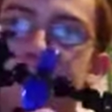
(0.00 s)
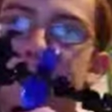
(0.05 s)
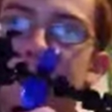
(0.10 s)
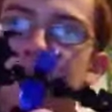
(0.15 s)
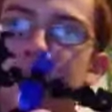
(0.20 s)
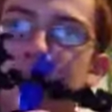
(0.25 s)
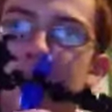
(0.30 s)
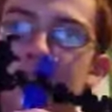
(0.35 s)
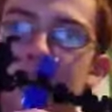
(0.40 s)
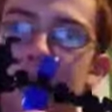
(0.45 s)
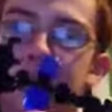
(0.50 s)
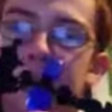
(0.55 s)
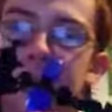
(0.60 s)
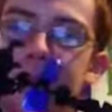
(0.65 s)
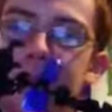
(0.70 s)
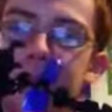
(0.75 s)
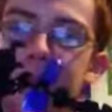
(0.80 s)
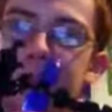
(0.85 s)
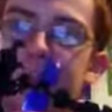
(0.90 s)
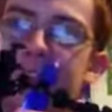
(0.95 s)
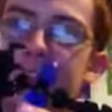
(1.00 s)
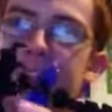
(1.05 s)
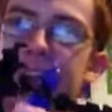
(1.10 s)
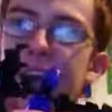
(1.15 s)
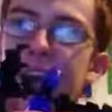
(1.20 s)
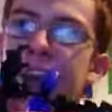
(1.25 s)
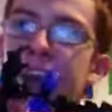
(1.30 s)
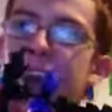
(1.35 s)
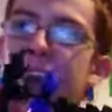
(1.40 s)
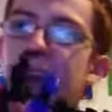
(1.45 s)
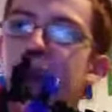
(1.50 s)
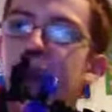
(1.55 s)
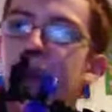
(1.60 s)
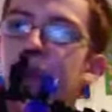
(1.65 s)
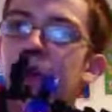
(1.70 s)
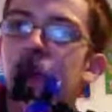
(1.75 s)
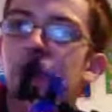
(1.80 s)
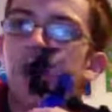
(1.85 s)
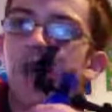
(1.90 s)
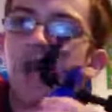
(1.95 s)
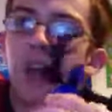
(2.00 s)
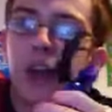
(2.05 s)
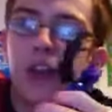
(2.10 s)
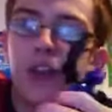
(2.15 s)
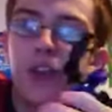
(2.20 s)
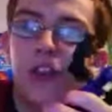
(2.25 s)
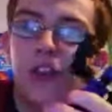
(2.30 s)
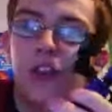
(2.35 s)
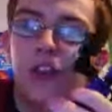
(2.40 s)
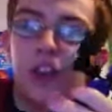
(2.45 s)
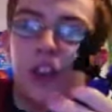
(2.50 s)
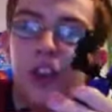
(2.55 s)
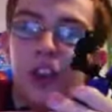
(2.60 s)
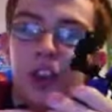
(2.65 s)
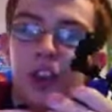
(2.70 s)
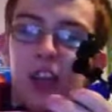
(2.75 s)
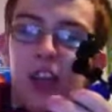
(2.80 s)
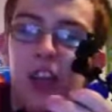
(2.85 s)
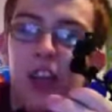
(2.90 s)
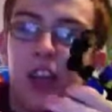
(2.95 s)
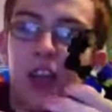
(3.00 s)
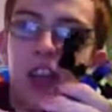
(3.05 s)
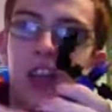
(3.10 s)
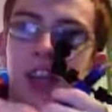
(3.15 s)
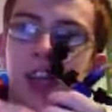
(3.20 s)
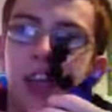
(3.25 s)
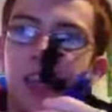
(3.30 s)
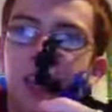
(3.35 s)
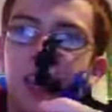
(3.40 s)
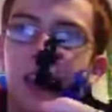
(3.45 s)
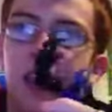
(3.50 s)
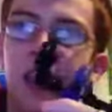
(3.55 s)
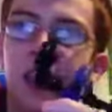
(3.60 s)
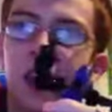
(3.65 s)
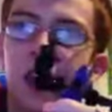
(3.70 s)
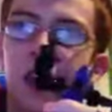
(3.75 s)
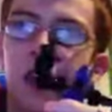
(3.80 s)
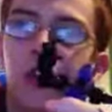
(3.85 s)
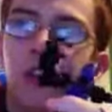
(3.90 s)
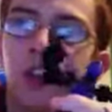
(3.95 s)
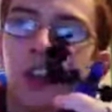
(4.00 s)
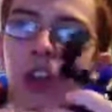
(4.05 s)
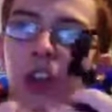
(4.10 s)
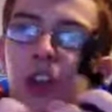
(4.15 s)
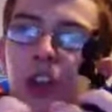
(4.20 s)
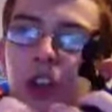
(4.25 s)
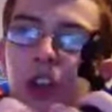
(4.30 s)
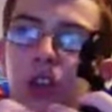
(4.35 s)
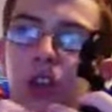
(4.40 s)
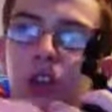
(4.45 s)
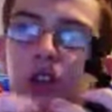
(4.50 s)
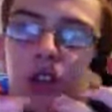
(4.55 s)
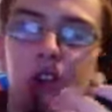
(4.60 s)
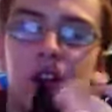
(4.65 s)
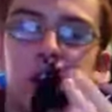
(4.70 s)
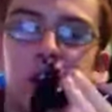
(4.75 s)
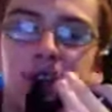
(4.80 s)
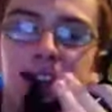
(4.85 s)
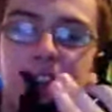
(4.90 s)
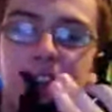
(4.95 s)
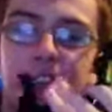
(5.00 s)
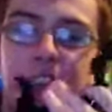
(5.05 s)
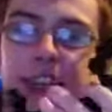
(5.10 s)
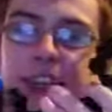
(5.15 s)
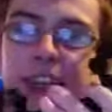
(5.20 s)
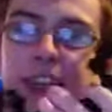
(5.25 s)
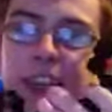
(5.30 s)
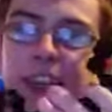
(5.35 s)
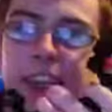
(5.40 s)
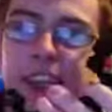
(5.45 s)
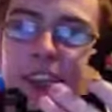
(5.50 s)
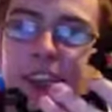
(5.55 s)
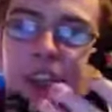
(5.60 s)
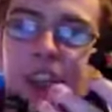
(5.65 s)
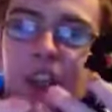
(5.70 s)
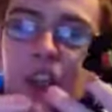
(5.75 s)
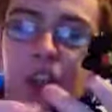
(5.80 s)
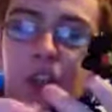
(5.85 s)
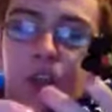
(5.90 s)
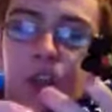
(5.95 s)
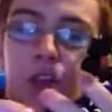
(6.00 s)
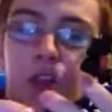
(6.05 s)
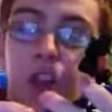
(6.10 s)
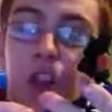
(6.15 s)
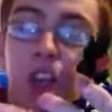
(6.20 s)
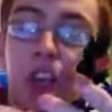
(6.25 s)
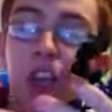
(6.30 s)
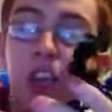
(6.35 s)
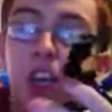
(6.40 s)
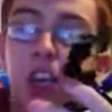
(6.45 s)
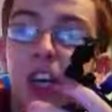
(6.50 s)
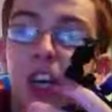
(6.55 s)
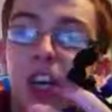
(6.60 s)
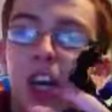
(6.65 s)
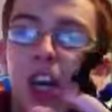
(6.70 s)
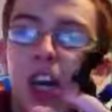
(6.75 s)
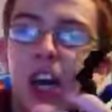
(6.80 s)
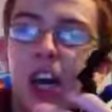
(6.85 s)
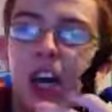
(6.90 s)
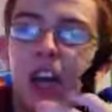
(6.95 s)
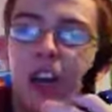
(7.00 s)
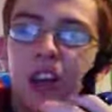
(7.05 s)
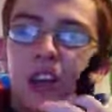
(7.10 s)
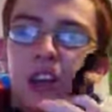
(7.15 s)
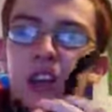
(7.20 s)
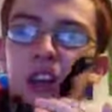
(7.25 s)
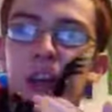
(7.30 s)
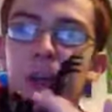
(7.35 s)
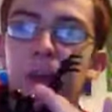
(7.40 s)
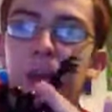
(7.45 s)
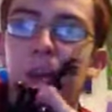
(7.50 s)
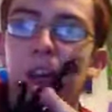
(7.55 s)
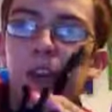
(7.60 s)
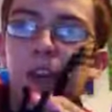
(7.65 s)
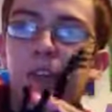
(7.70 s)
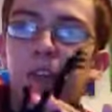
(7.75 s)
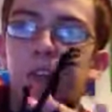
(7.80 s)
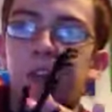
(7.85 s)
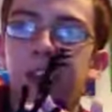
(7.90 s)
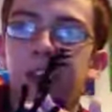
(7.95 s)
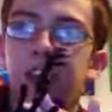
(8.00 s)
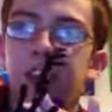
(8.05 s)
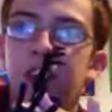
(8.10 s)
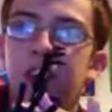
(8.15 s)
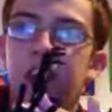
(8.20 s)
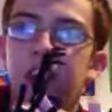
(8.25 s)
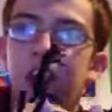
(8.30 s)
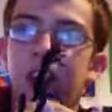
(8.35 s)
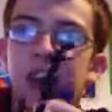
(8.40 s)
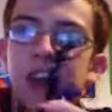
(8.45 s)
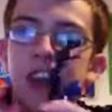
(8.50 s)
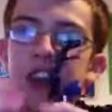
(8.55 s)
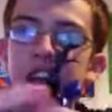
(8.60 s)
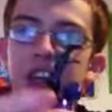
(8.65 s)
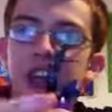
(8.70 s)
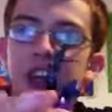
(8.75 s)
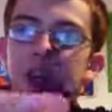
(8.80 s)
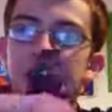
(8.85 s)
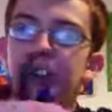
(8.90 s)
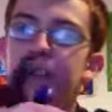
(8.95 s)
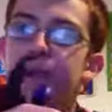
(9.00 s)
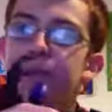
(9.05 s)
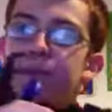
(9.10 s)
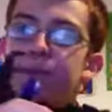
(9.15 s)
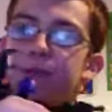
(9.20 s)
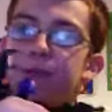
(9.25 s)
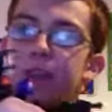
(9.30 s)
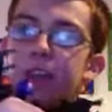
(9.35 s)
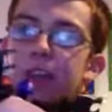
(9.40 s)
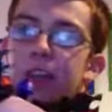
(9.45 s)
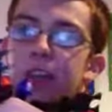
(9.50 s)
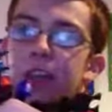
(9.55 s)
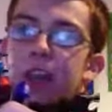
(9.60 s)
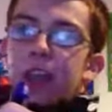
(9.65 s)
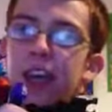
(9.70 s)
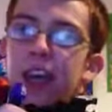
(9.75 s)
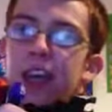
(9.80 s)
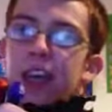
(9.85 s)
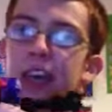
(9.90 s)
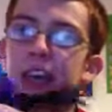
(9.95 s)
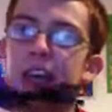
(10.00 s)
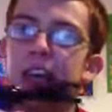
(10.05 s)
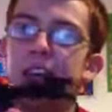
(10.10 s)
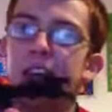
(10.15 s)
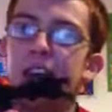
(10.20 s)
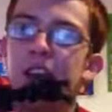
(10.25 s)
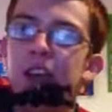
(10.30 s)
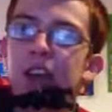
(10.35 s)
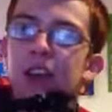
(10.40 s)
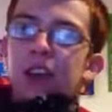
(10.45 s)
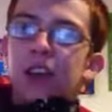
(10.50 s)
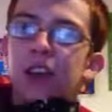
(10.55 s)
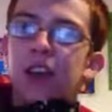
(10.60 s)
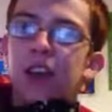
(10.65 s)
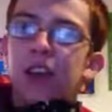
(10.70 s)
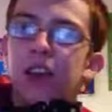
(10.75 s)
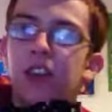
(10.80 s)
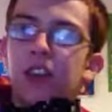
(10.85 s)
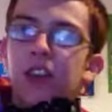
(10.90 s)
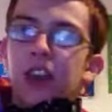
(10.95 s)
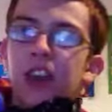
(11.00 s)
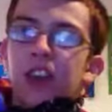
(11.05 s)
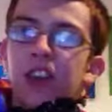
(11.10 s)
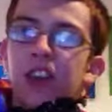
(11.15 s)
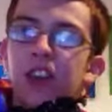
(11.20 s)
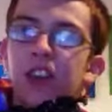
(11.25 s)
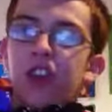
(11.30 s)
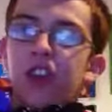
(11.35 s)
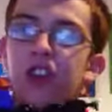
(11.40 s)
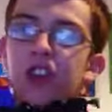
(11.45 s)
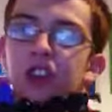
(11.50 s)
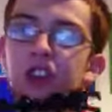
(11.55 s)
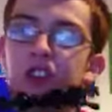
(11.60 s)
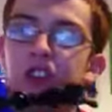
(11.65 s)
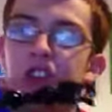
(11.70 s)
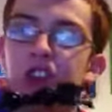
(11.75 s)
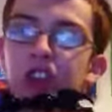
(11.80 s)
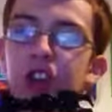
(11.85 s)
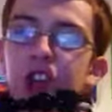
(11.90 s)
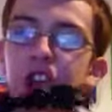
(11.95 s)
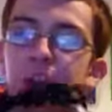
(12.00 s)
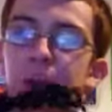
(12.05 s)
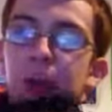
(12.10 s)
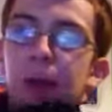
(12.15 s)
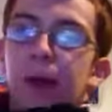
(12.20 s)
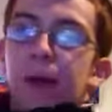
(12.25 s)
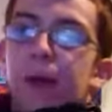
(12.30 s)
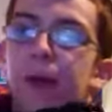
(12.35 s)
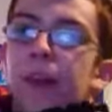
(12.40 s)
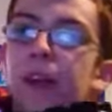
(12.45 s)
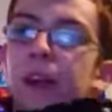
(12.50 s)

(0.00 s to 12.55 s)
And he has animal strengths like eagle vision, crocodilian teeth, uh, simian feet and agility, canine senses, you name it.